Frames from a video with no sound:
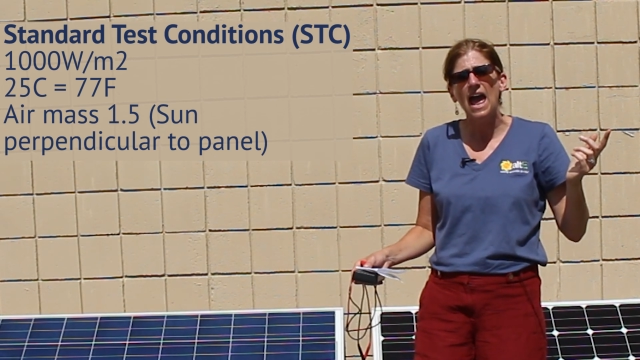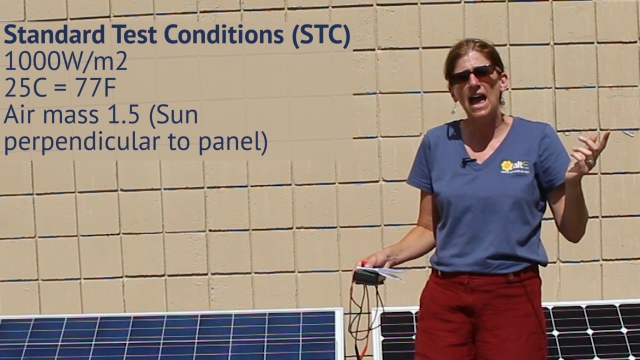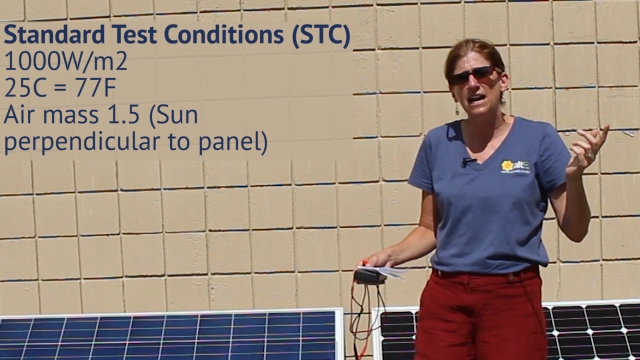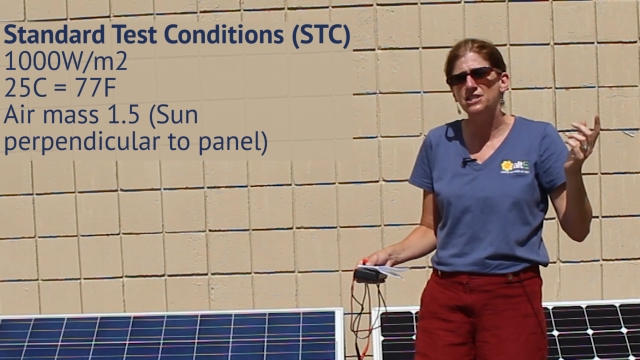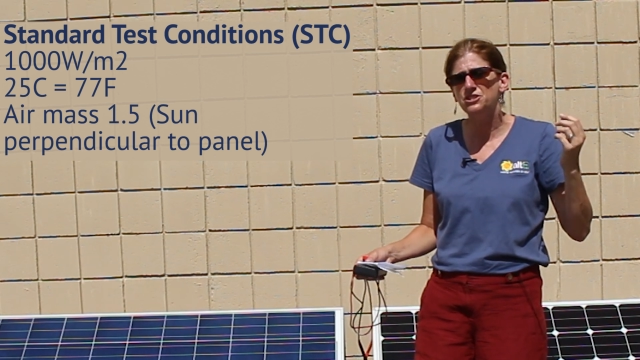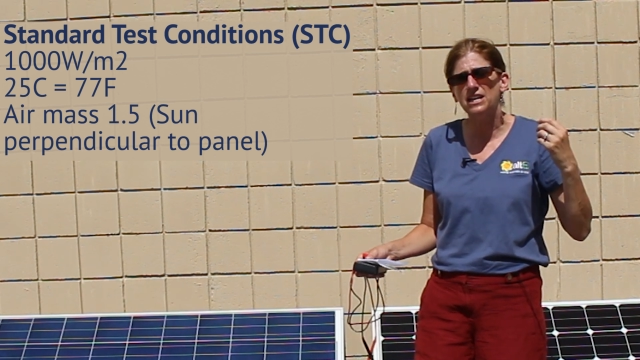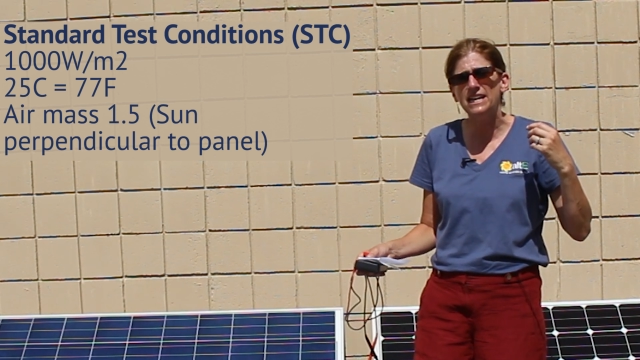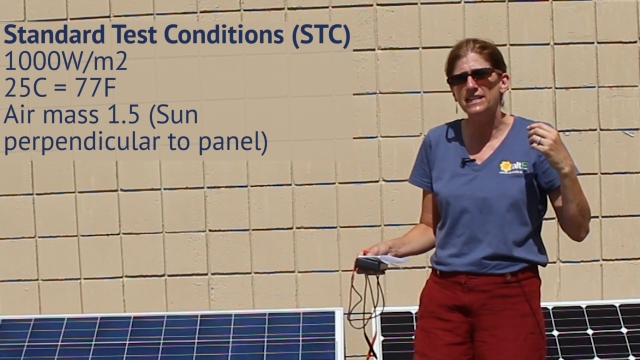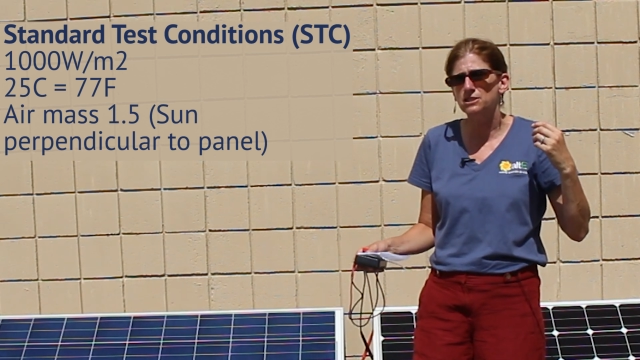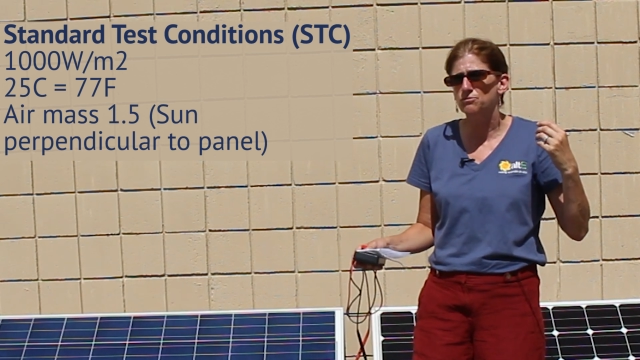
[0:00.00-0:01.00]
and
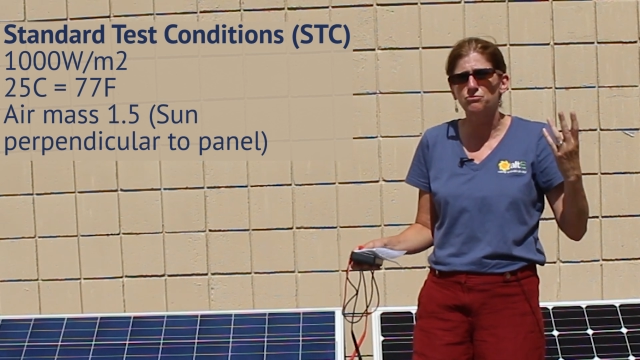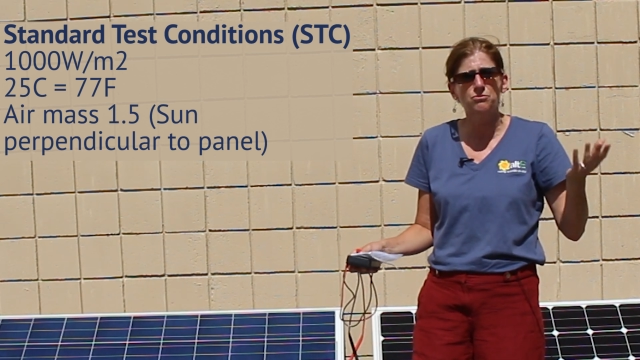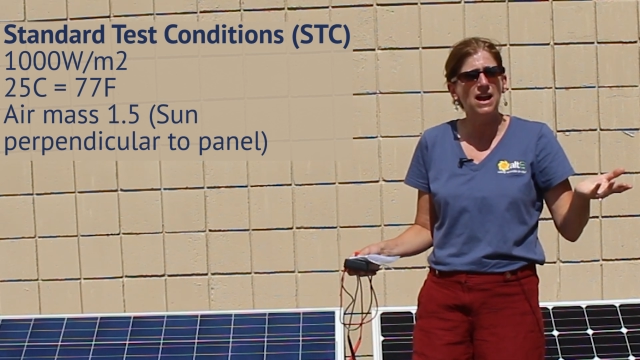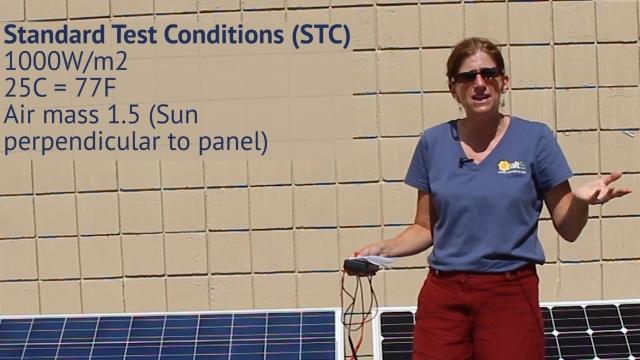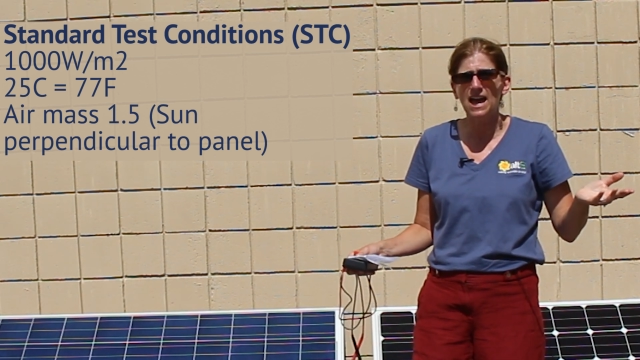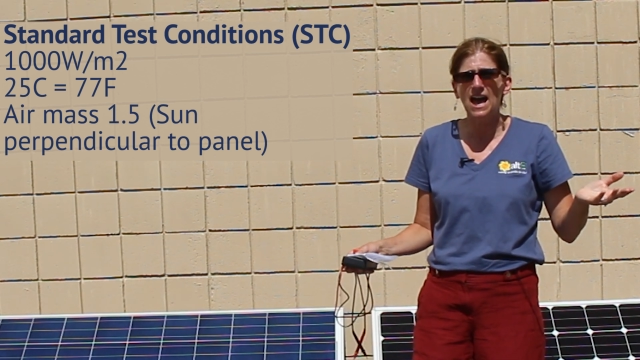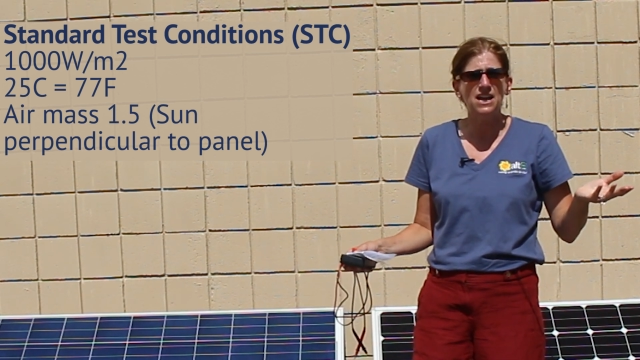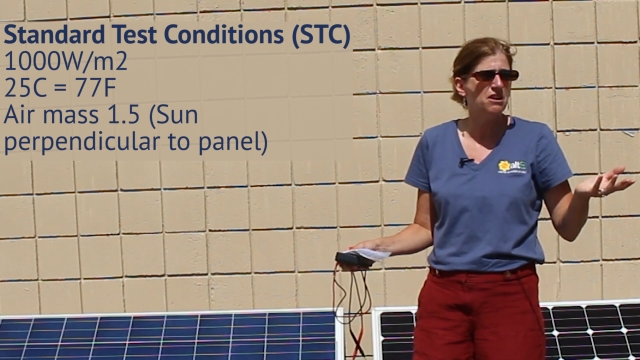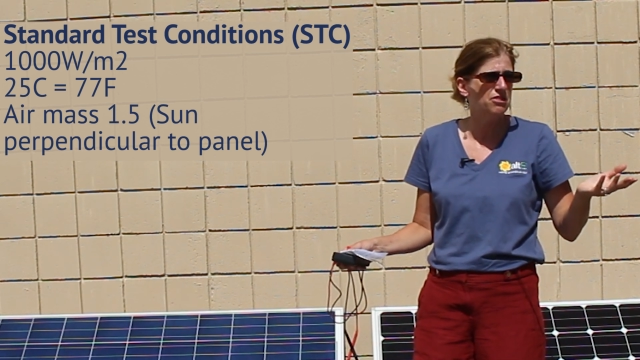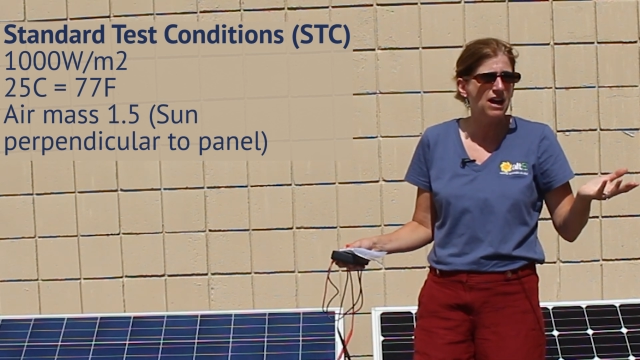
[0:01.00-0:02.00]
it's right
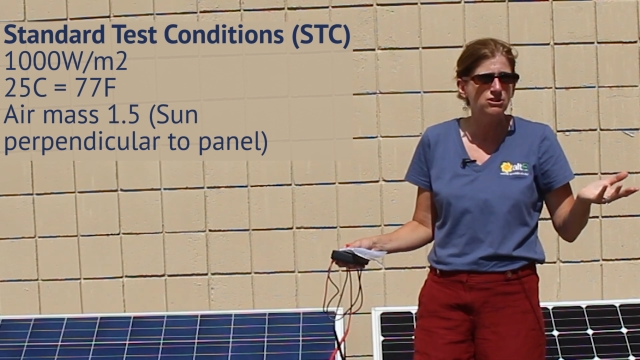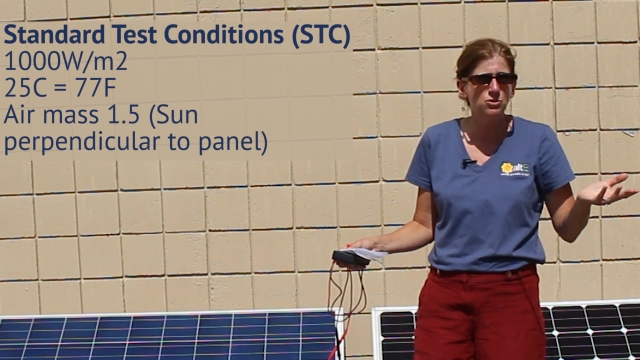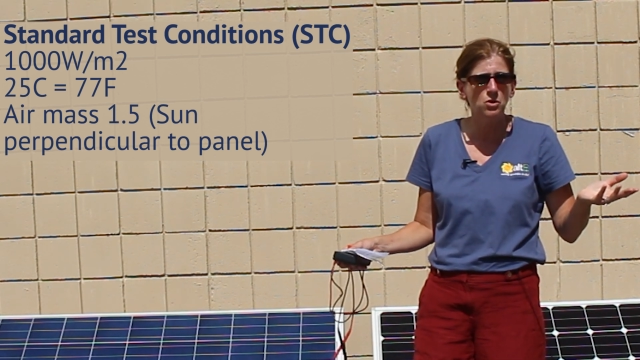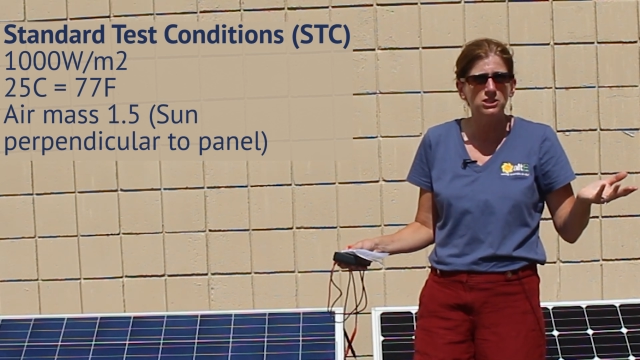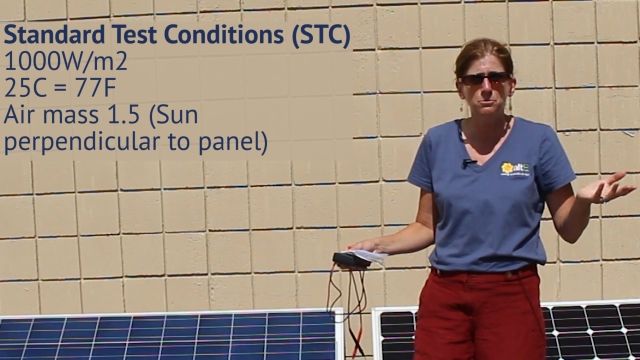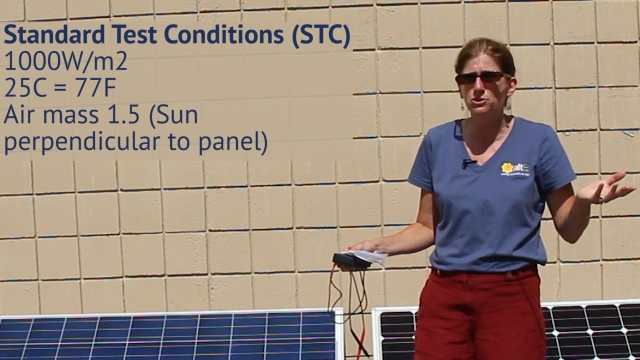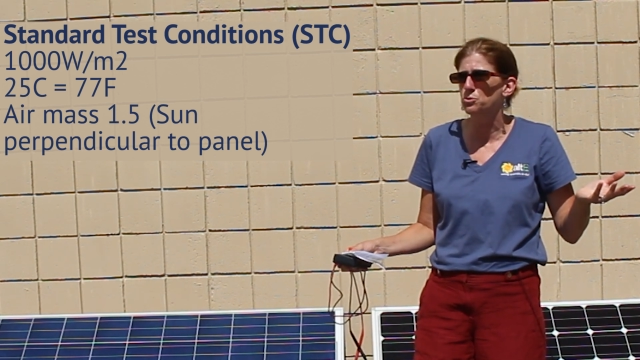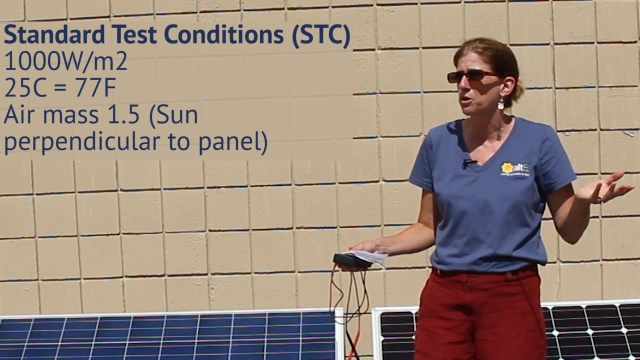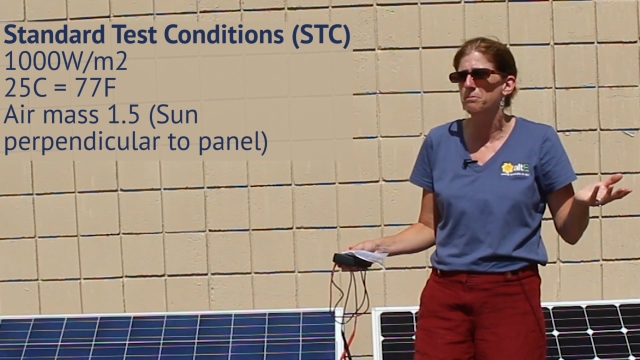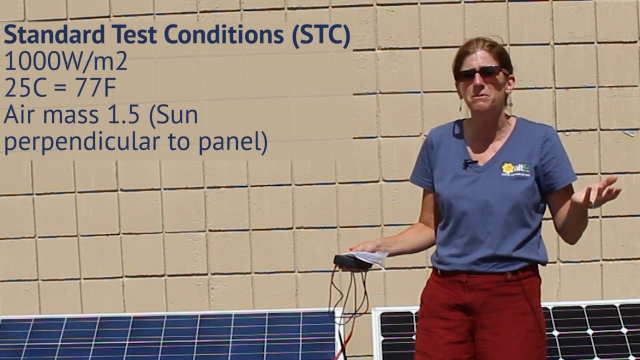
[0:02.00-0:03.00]
at 1,000 watts per
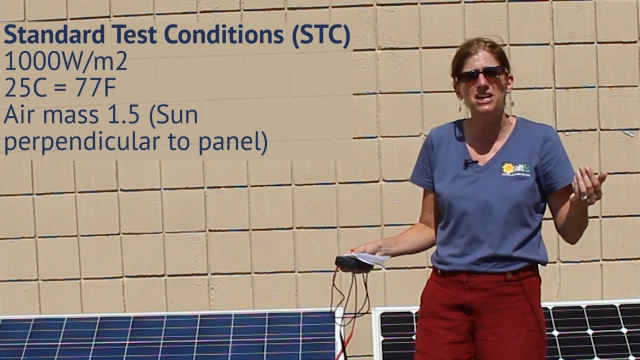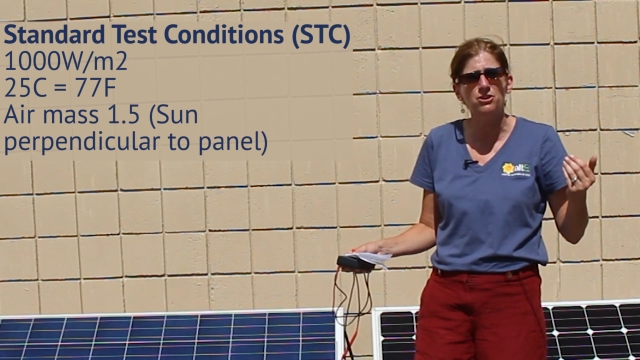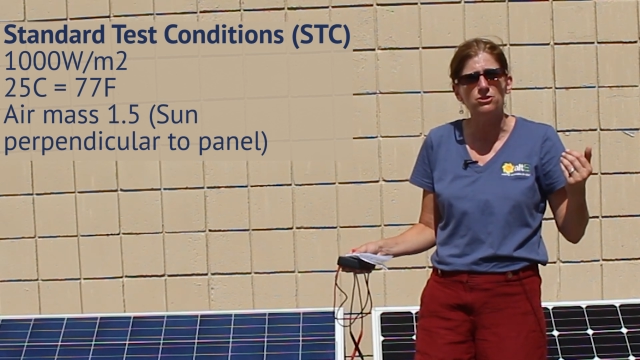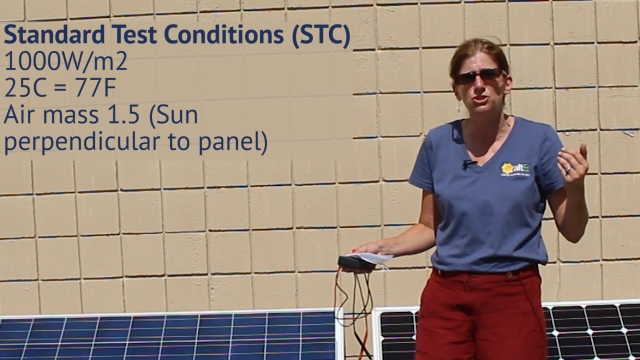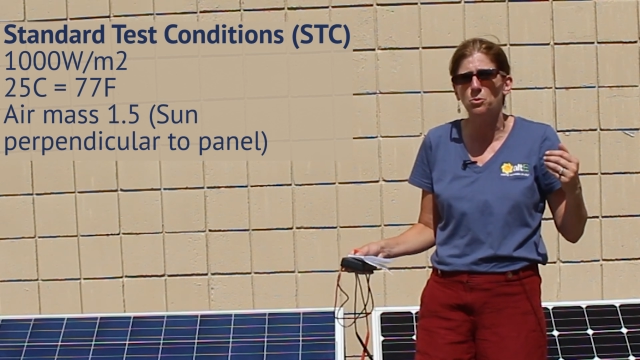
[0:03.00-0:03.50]
square meter.